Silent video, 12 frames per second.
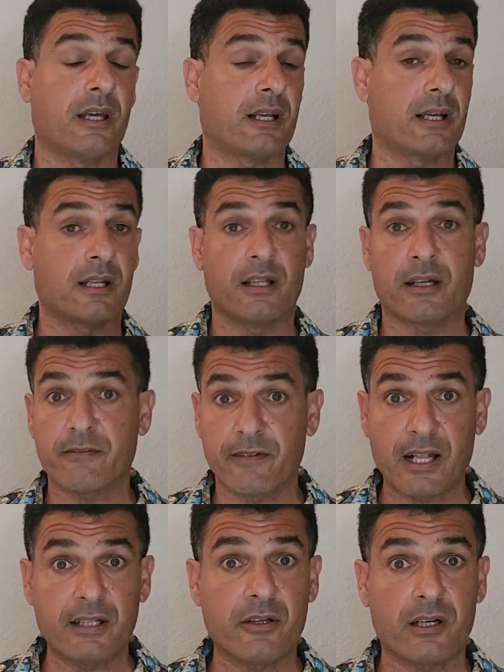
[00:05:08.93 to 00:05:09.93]
I got a lot of
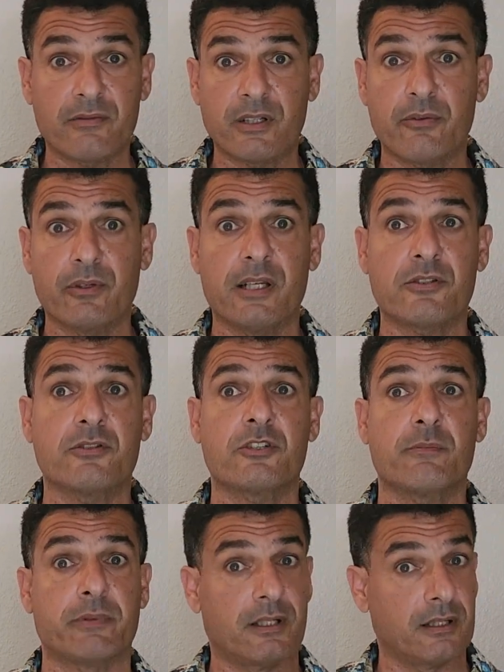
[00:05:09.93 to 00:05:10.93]
value out of that
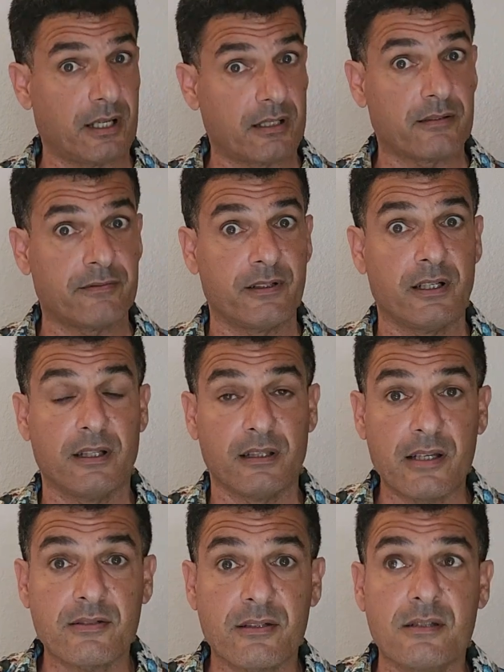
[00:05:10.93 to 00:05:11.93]
relationship and a lot of
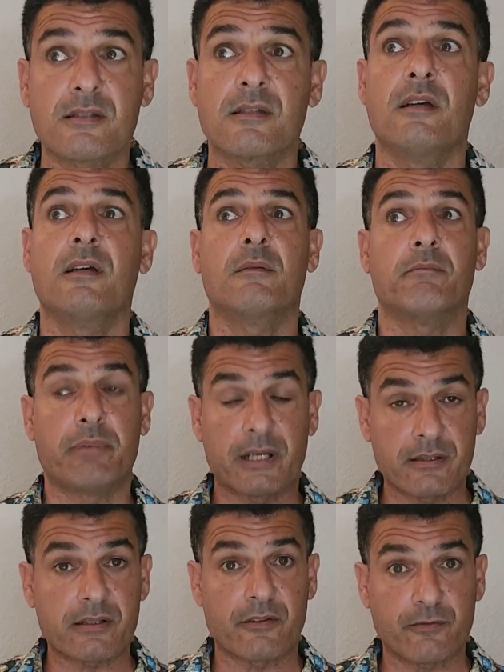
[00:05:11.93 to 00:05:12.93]
lessons,
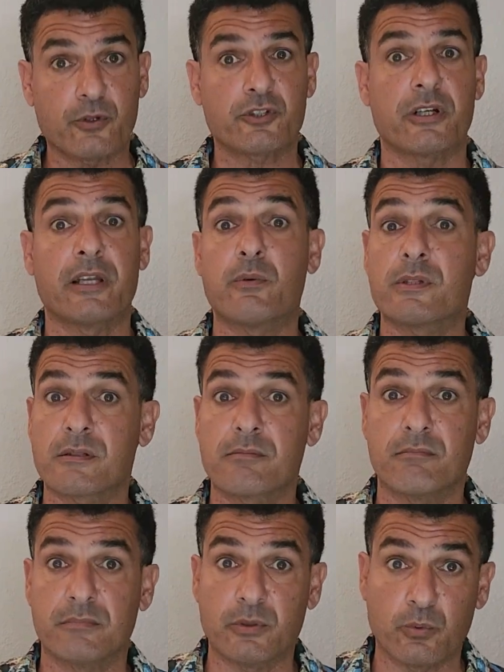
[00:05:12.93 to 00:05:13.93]
but it unfortunately
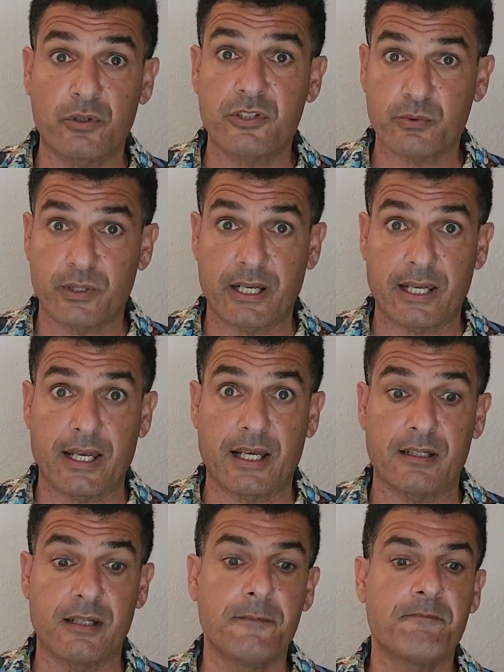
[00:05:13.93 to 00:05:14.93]
was the worst one I
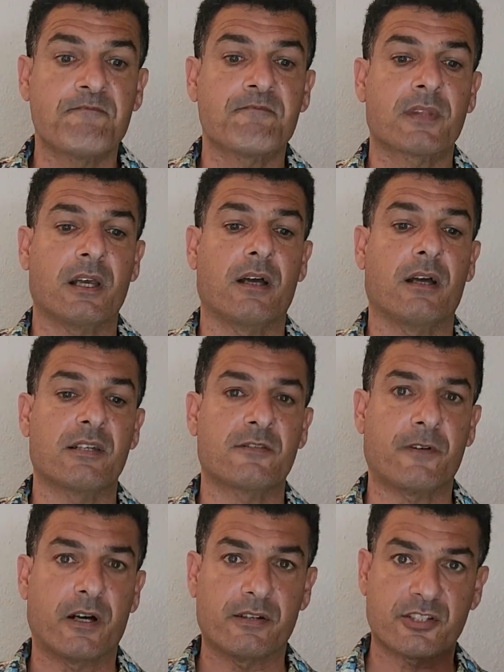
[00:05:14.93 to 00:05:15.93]
had
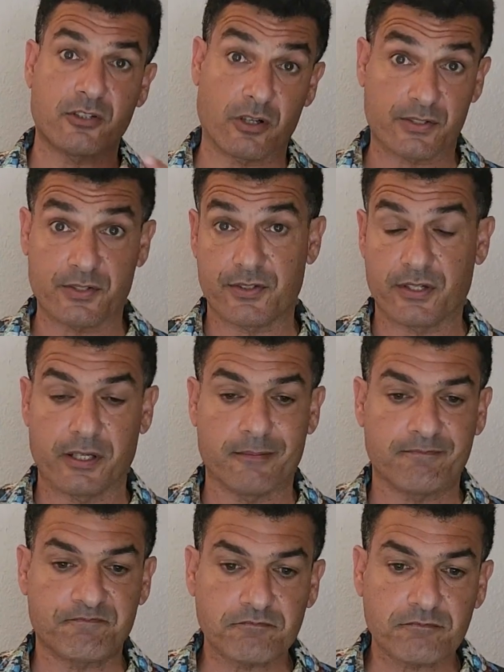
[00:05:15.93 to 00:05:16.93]
as far as toxicity.